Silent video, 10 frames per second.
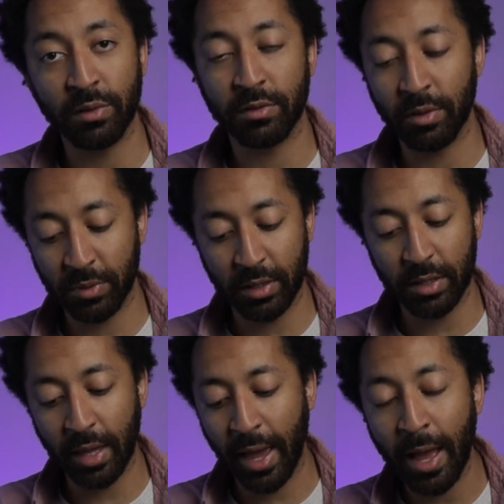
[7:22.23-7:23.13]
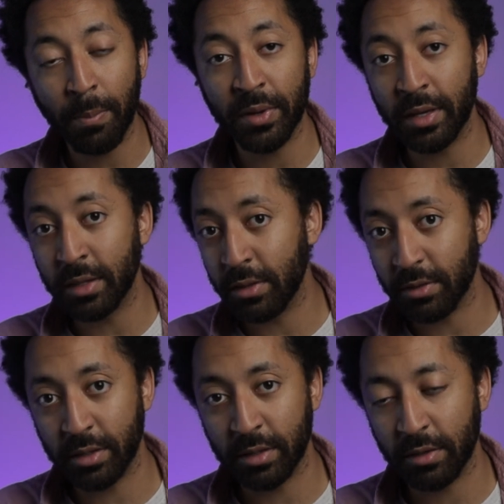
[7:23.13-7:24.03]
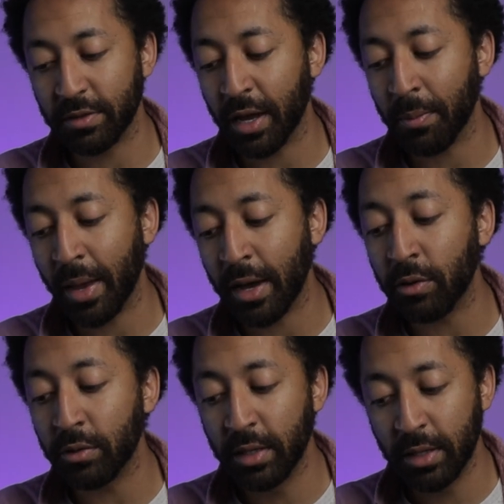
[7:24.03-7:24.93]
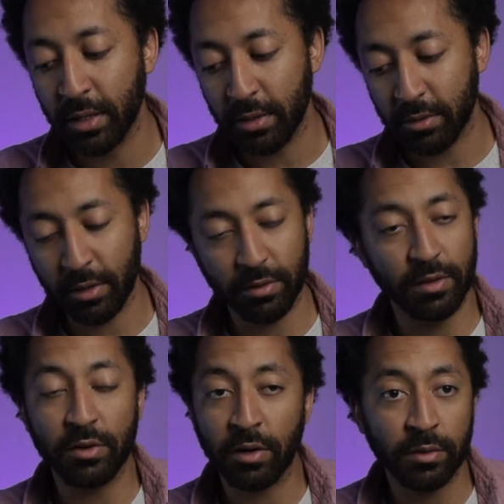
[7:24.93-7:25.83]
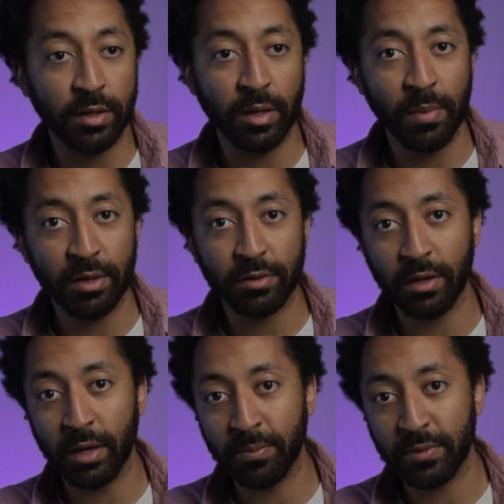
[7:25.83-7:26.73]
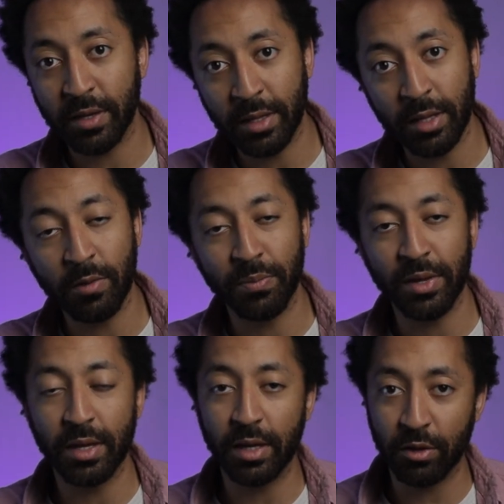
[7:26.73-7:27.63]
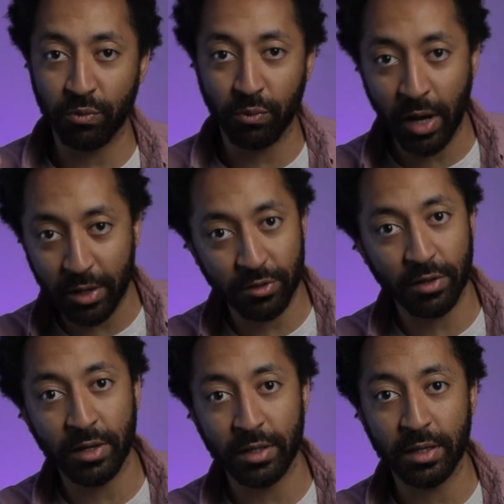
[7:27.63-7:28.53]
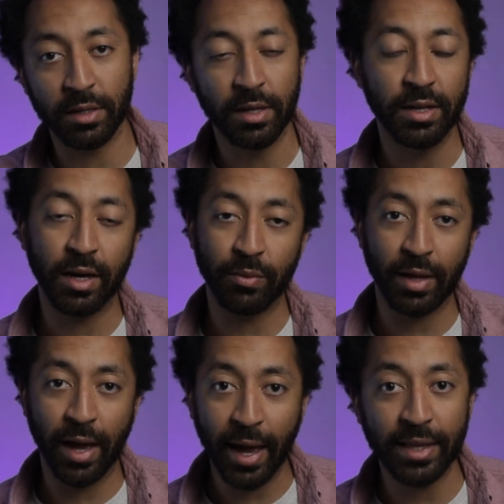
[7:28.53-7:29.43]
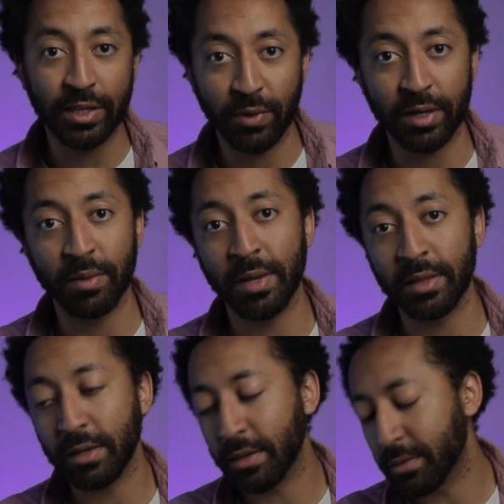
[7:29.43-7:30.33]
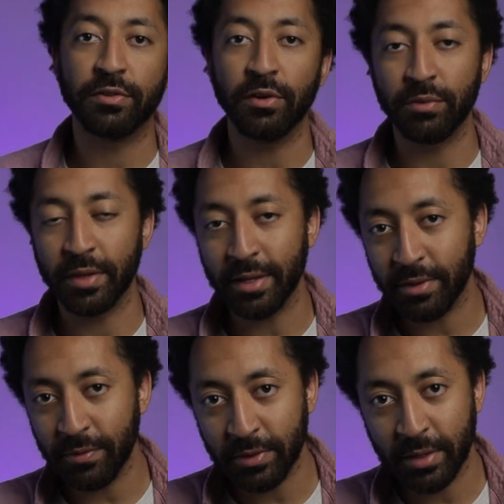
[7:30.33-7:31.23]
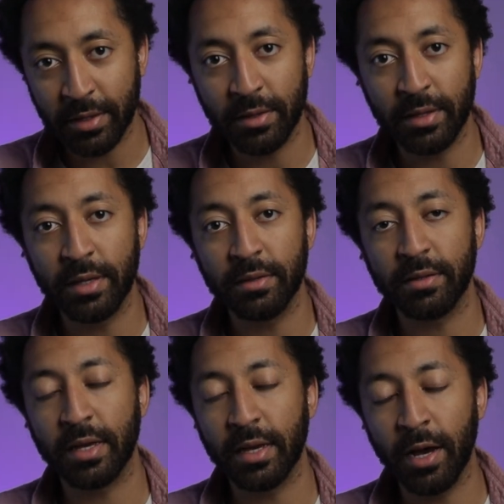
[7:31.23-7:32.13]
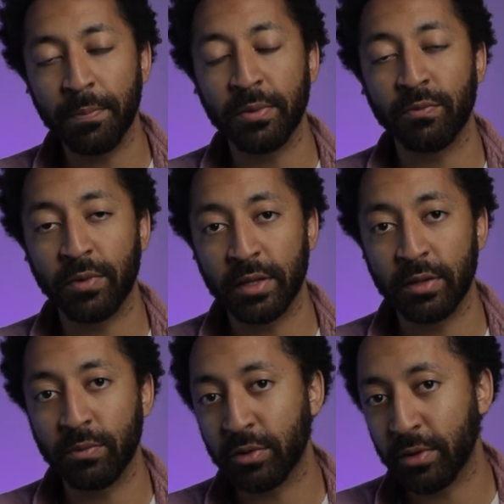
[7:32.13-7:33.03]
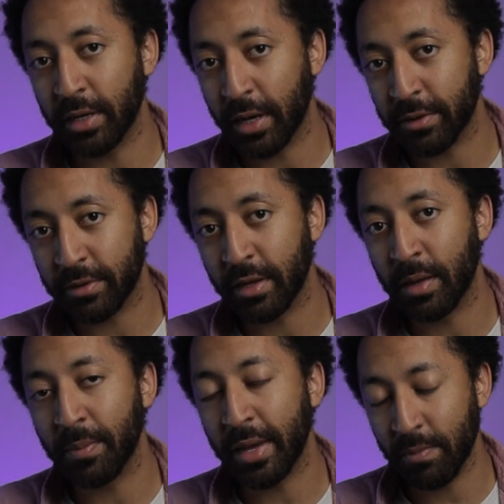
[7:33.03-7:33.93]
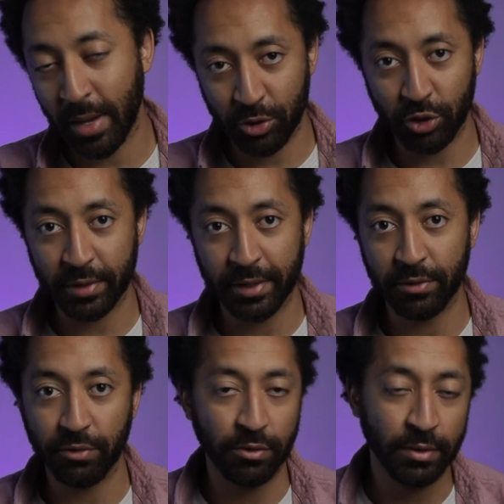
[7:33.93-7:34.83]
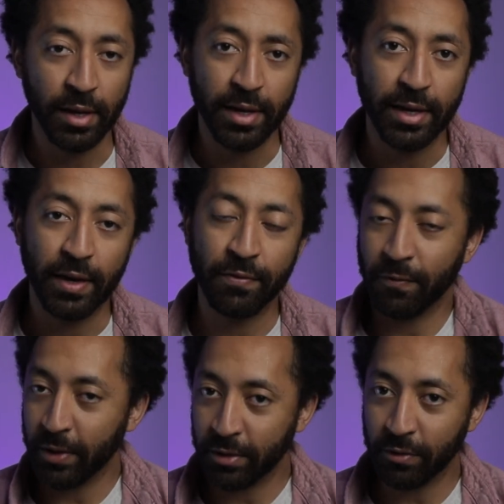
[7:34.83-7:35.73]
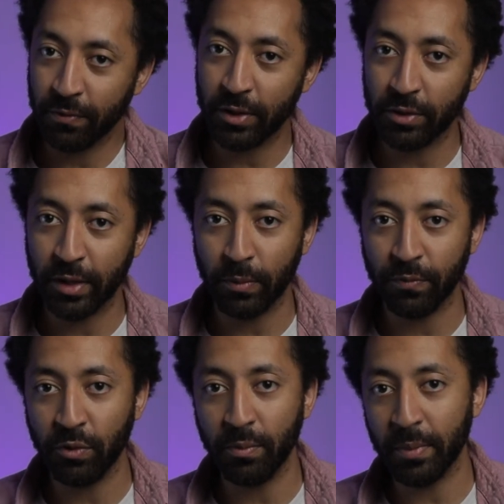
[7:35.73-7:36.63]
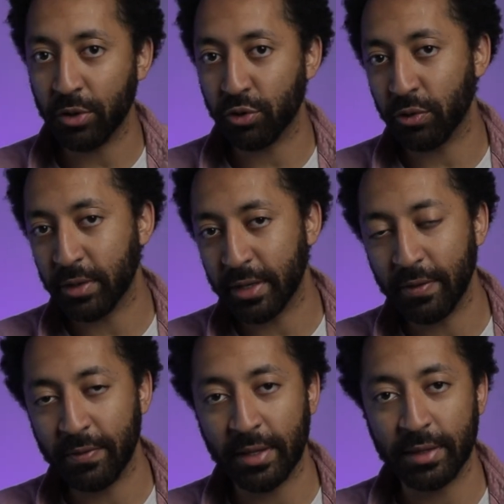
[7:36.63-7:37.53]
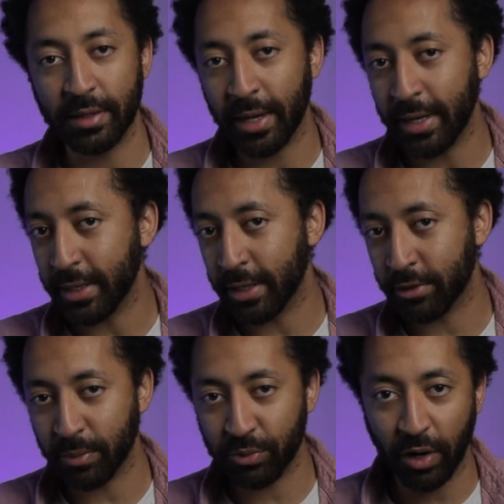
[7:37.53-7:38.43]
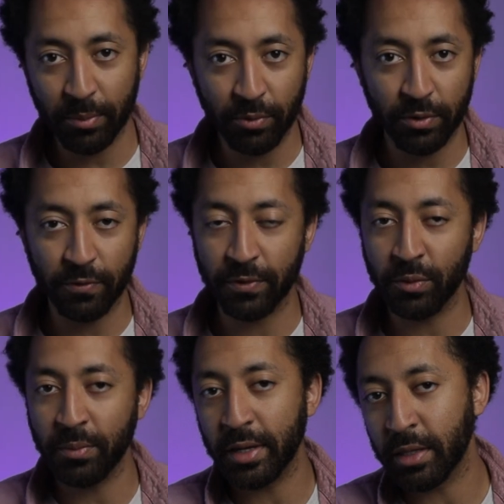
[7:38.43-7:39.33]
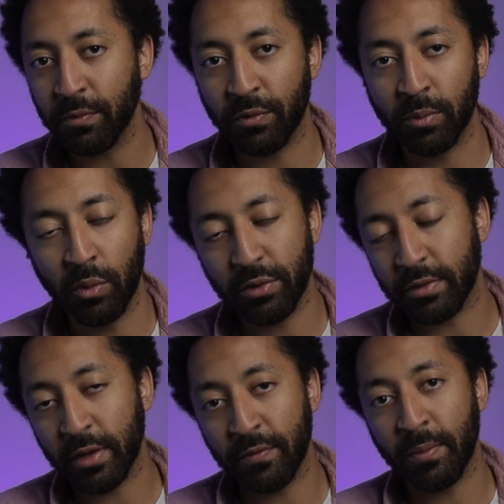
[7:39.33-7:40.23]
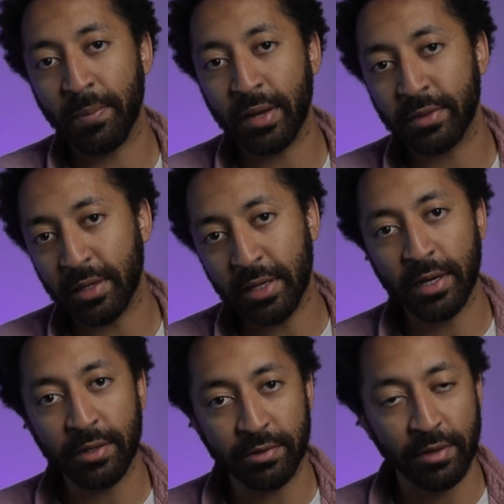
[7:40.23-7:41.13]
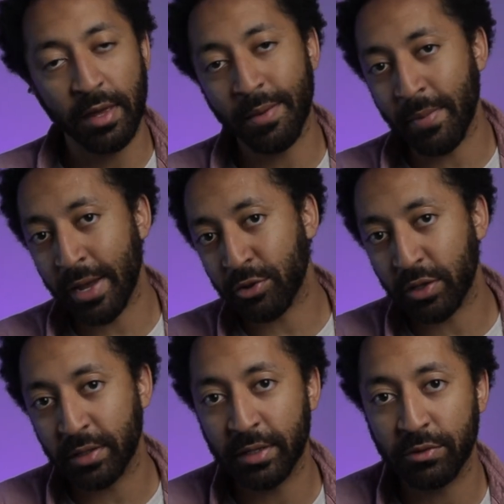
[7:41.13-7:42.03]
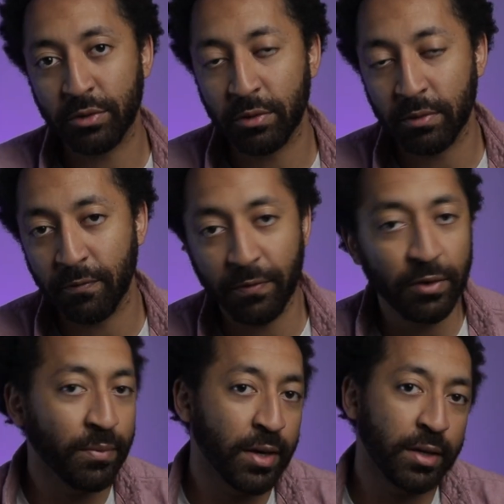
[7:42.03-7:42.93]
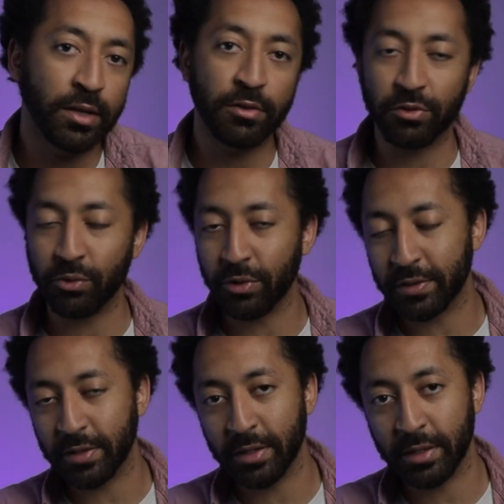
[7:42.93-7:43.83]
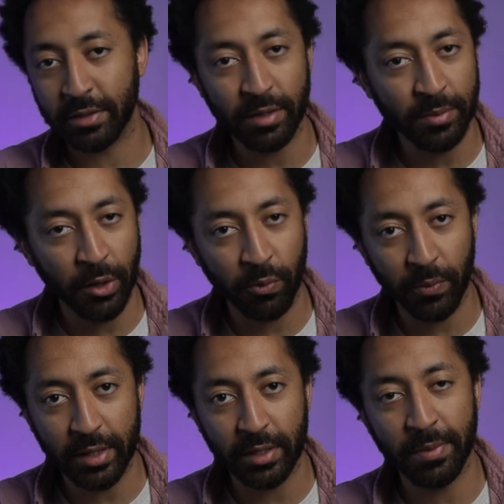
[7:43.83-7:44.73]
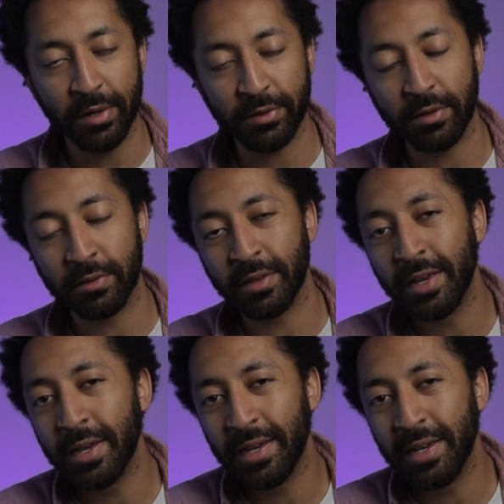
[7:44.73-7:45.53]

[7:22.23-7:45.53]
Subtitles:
Is something gonna happen? Is it gonna time out? Is the SD card gonna mess up? 1080p is rock solid. I would highly recommend it. So that's everything you need to get up and running with your EOS M and Magic Lantern. If you found this video helpful, make sure to give it a like and subscribe to Reel Filmmaking for more stuff about the EOS M, Magic Lantern, filmmaking, storytelling, coming on a weekly basis.